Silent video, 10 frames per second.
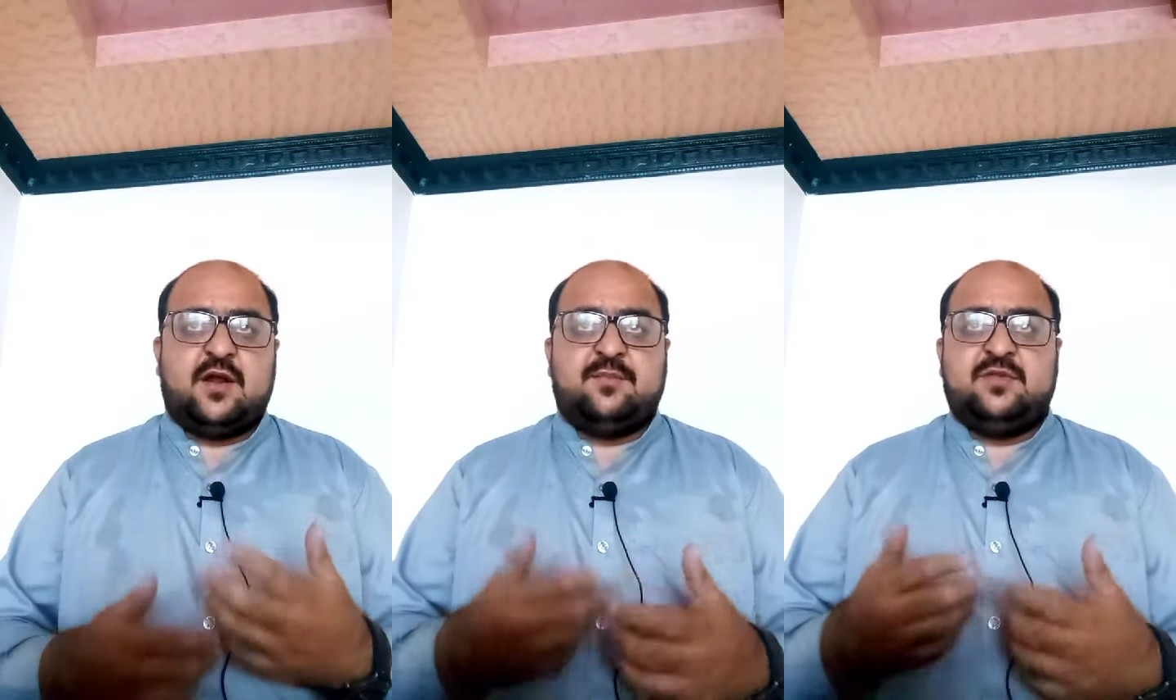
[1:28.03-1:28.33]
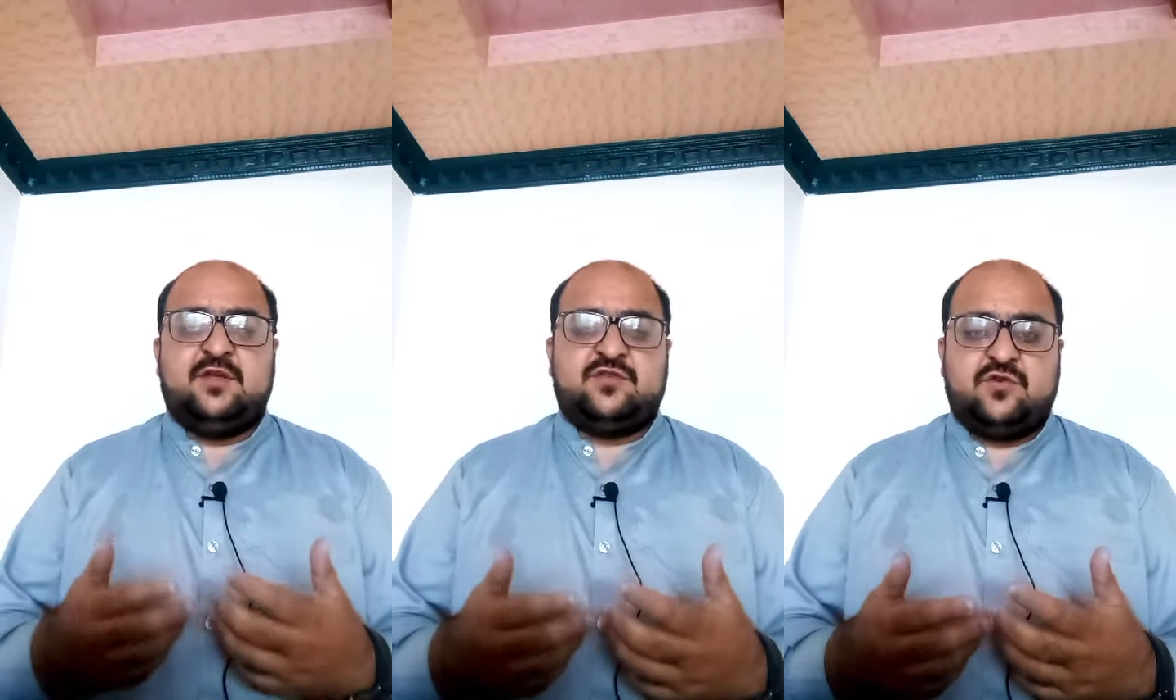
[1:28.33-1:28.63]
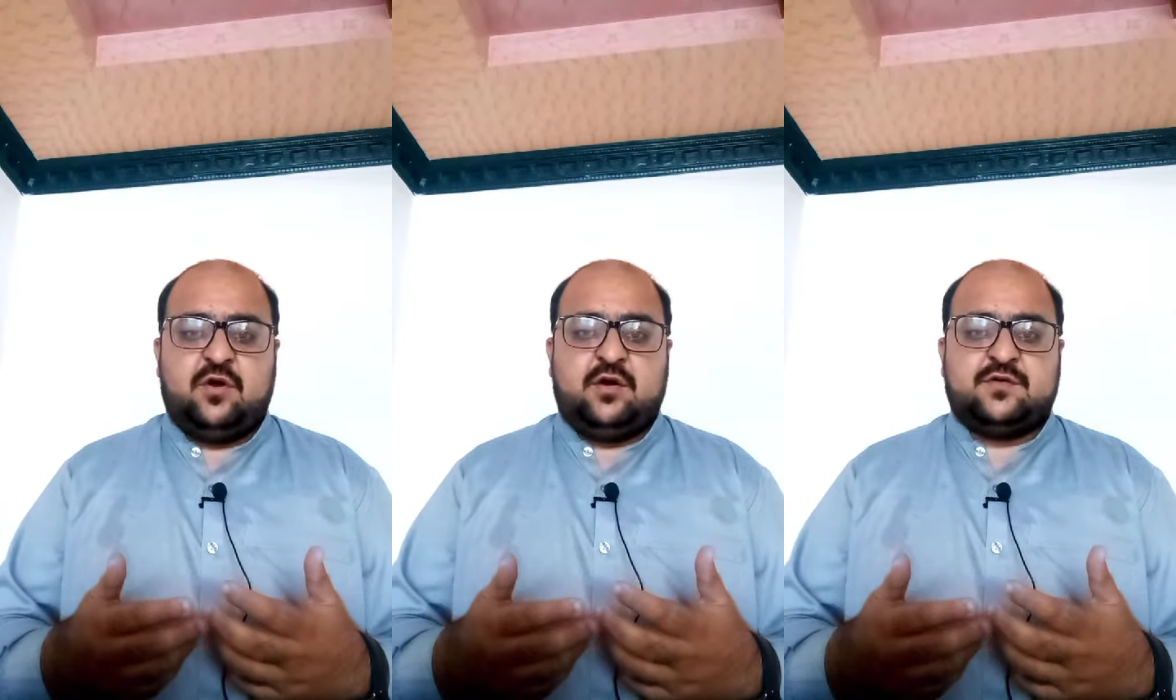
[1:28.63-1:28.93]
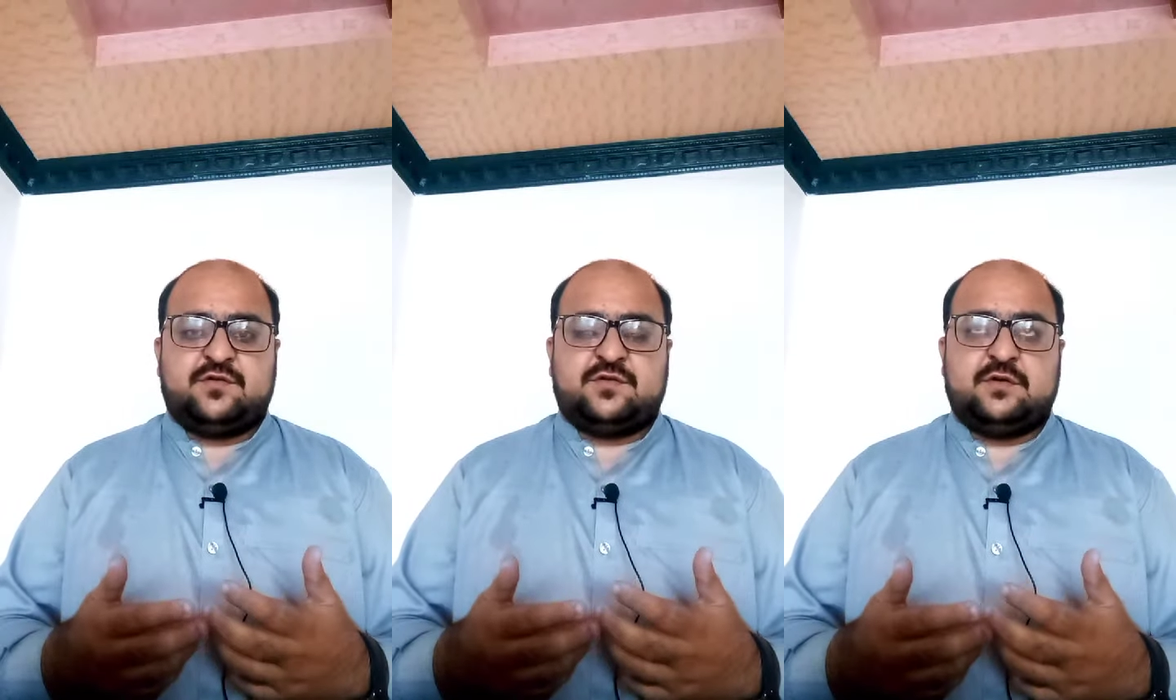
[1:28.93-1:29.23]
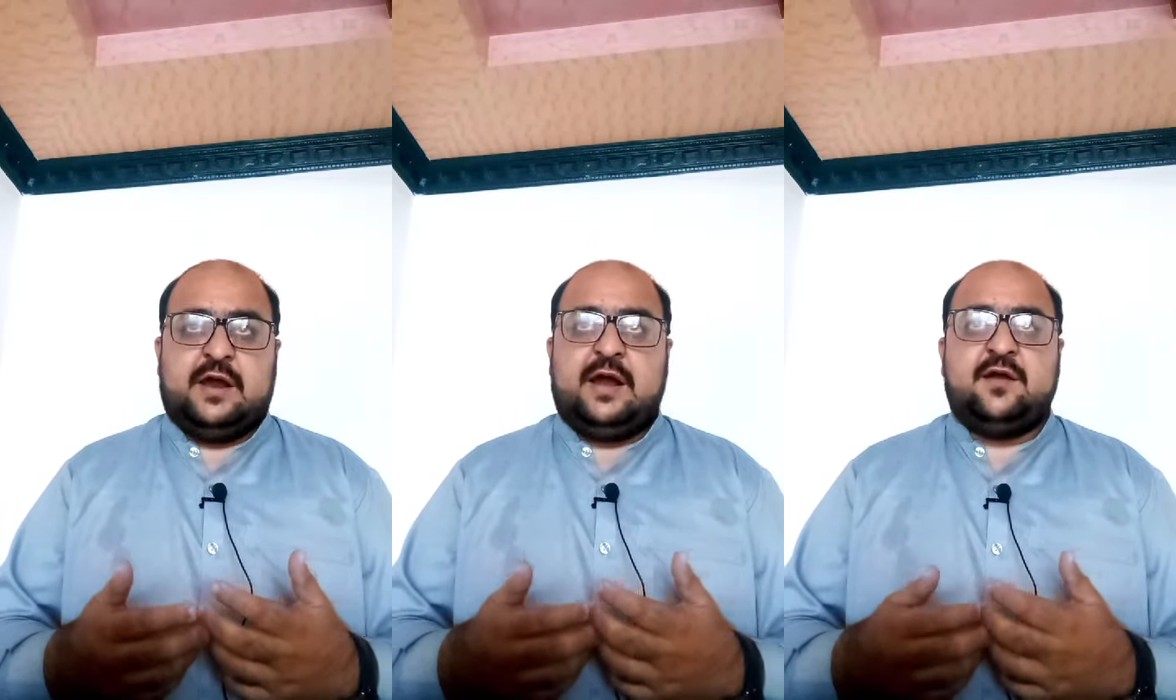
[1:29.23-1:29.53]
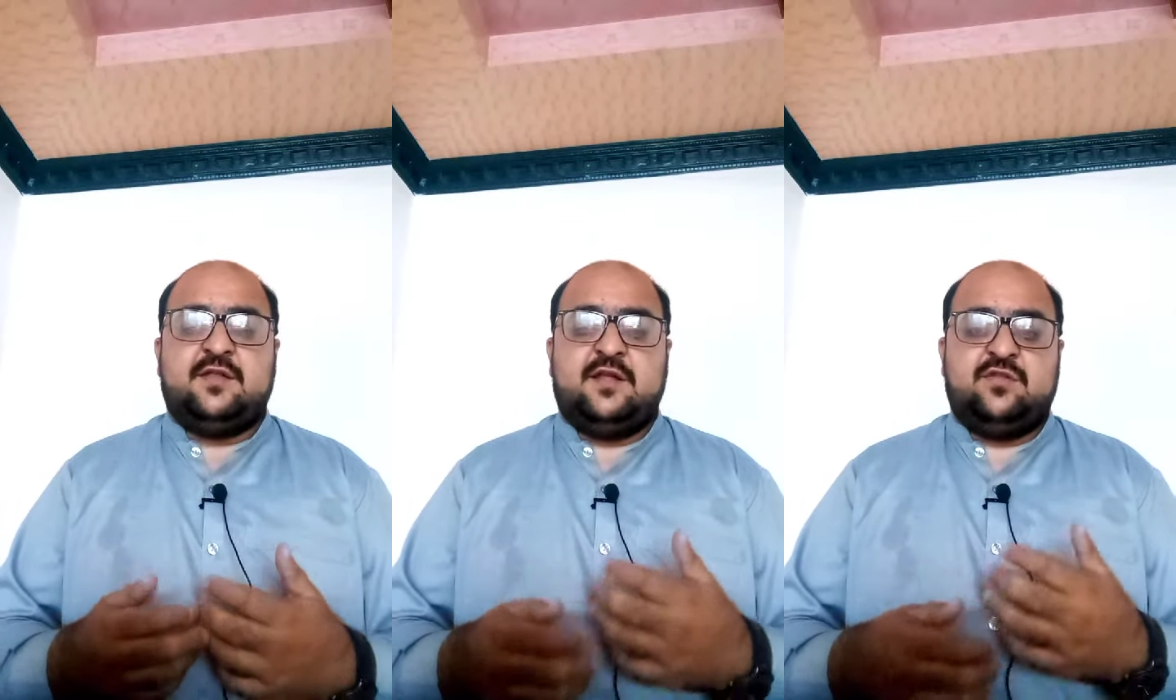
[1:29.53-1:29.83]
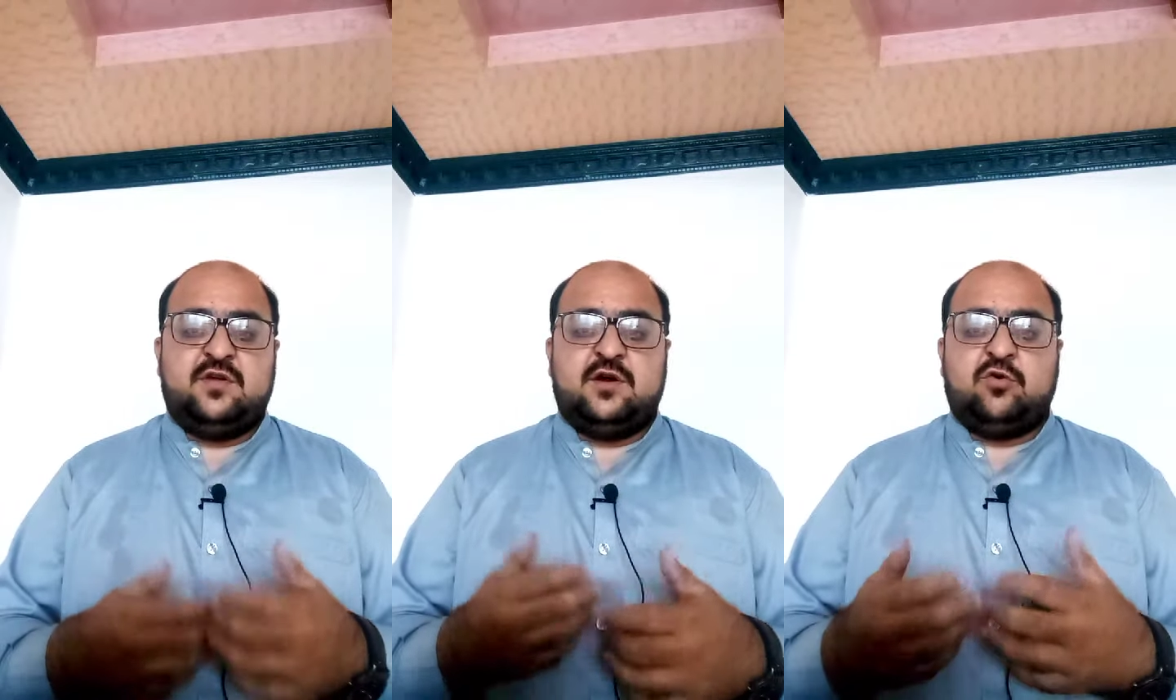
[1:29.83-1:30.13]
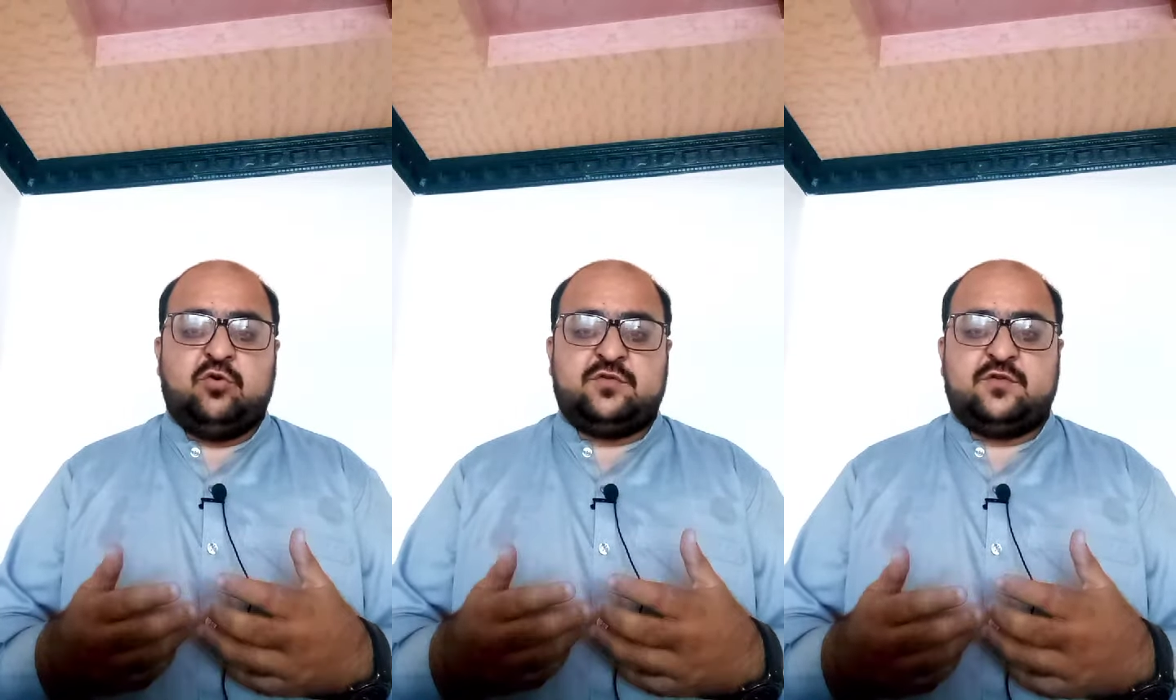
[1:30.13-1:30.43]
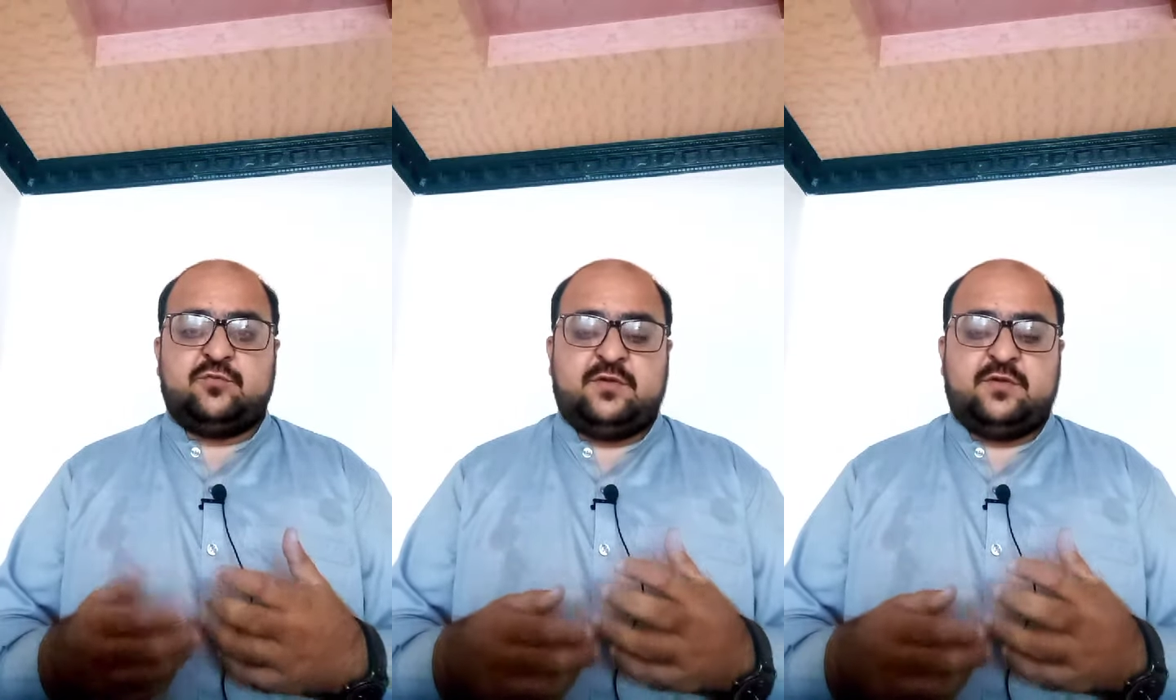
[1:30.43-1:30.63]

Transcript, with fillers: of these drugs and then their doses,